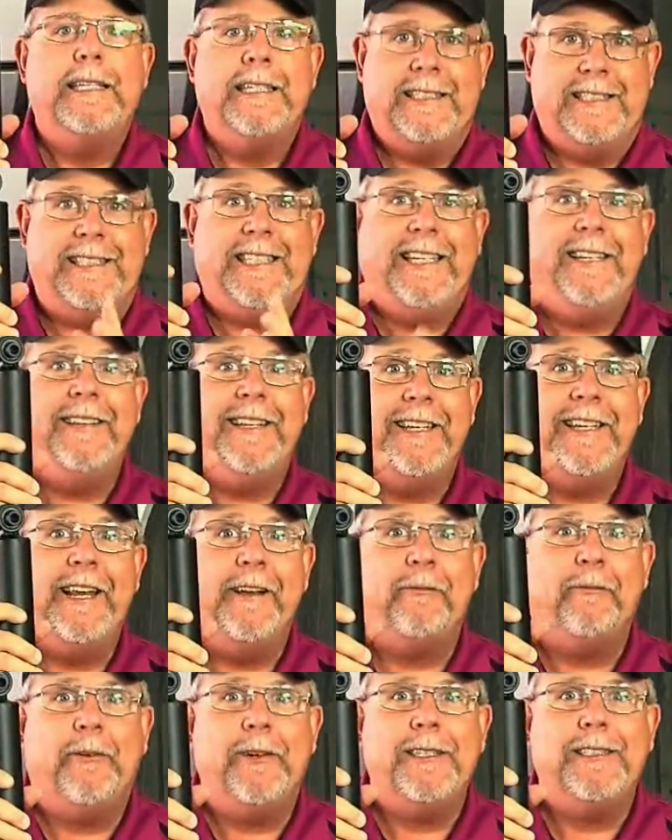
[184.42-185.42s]
See the
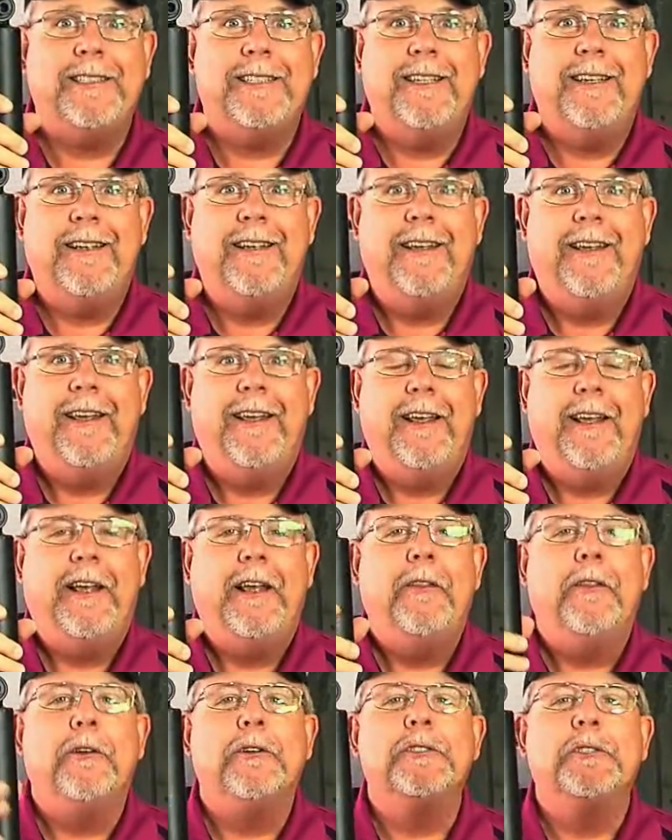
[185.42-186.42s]
difference?
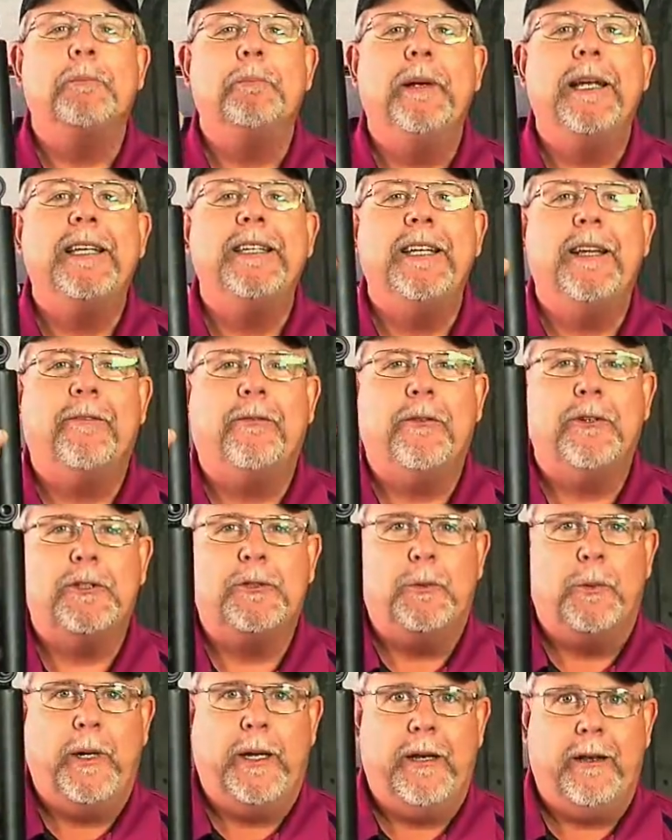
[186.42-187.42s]
There's a big
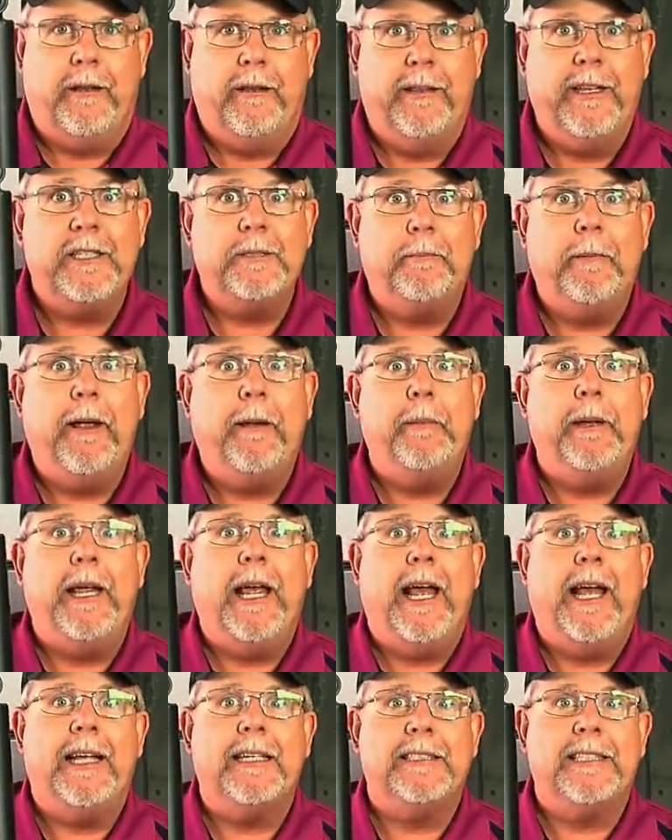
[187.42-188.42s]
difference when this baby
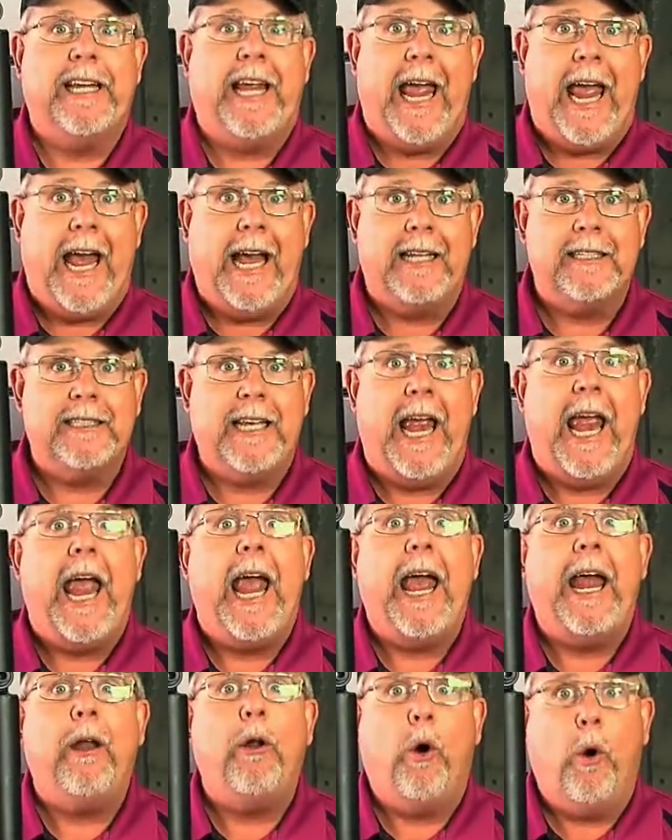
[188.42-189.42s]
has gas
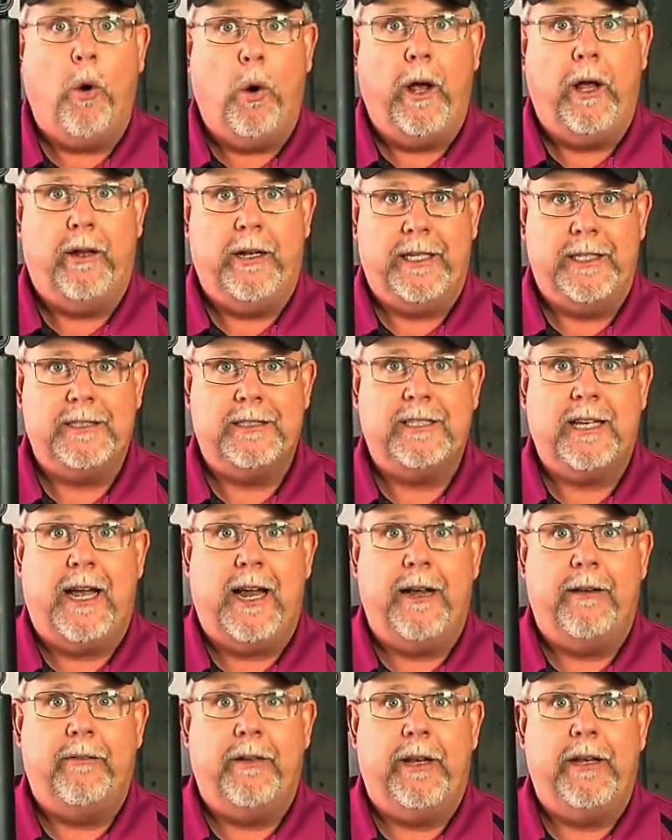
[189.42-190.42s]
and oil
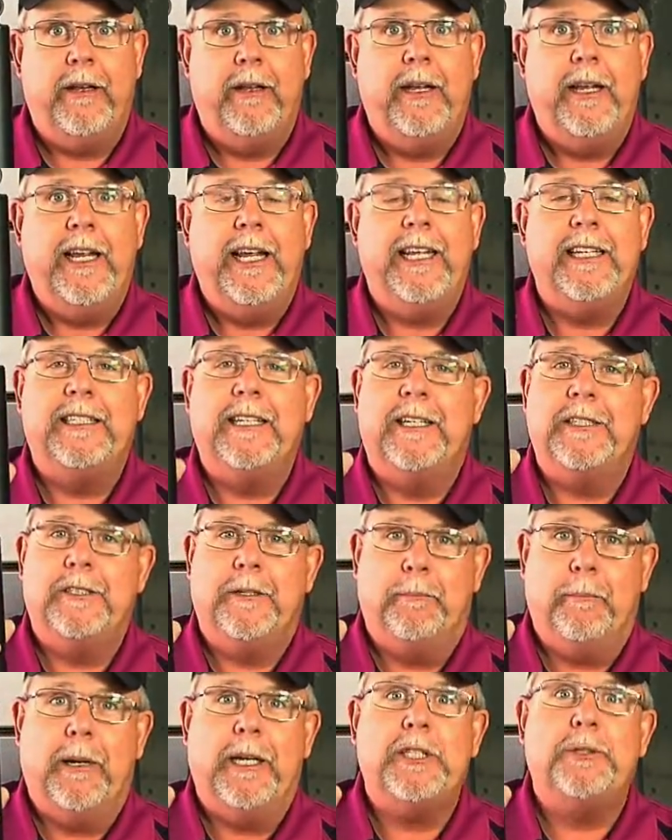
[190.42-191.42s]
inside of it. It does
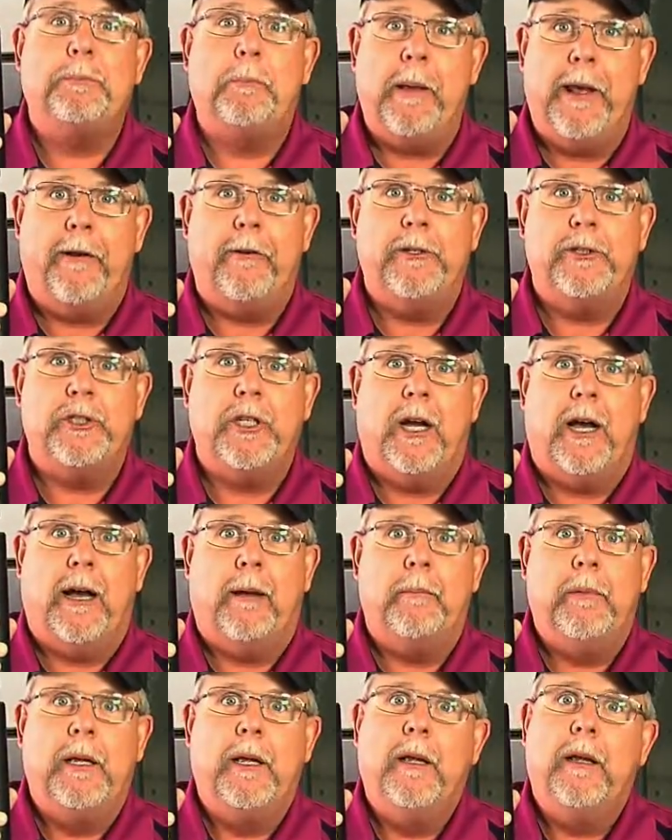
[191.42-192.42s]
a much better
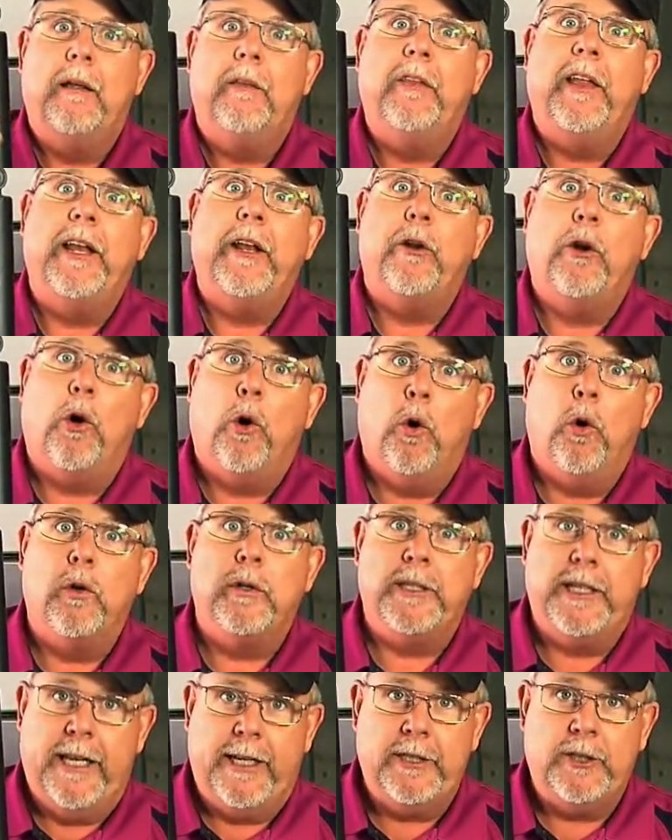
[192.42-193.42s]
job than an
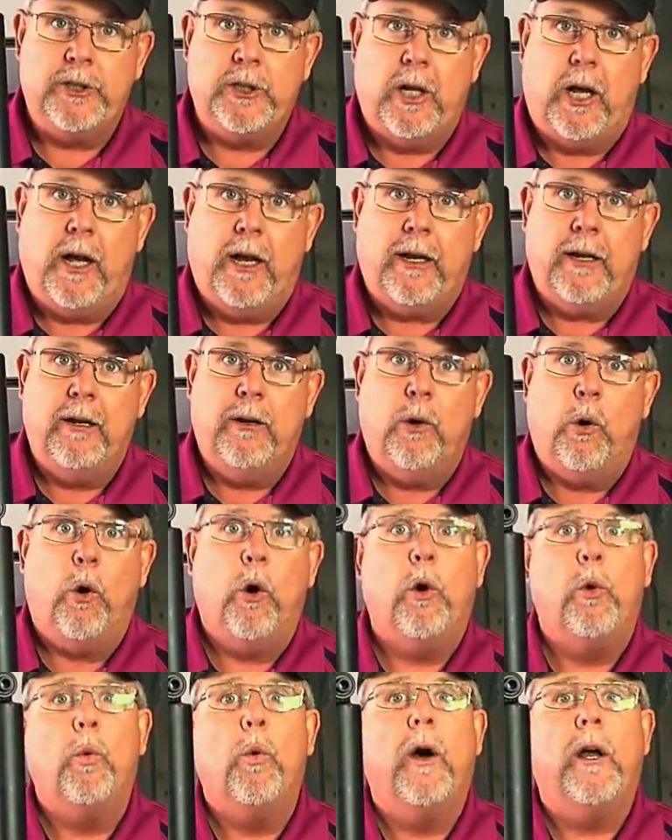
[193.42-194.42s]
old dead shock
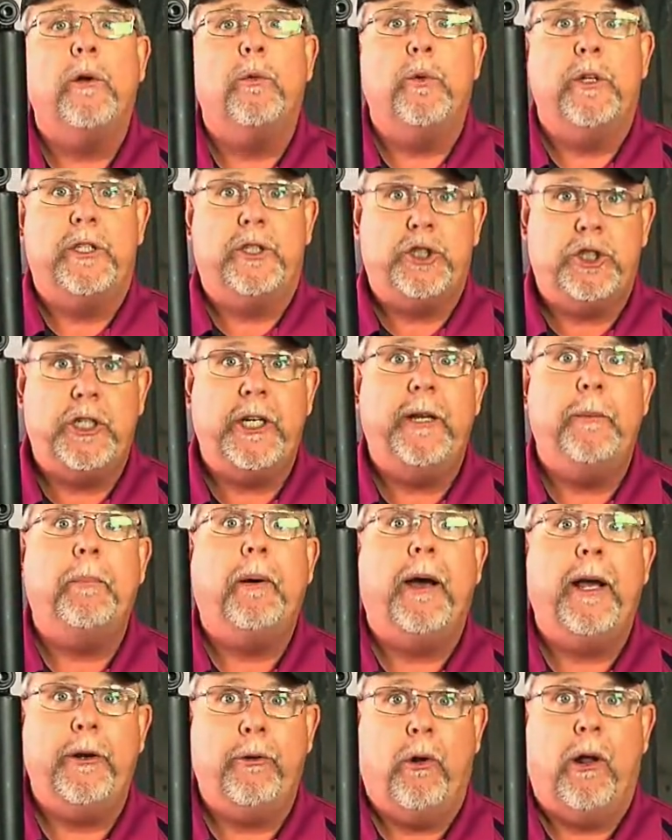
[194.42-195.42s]
or one with cheap
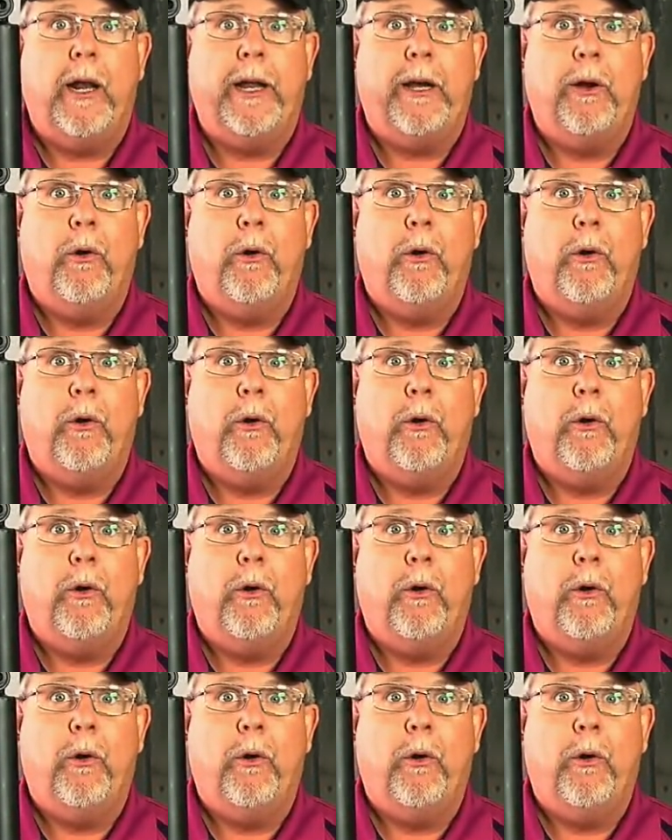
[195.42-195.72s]
hydraulic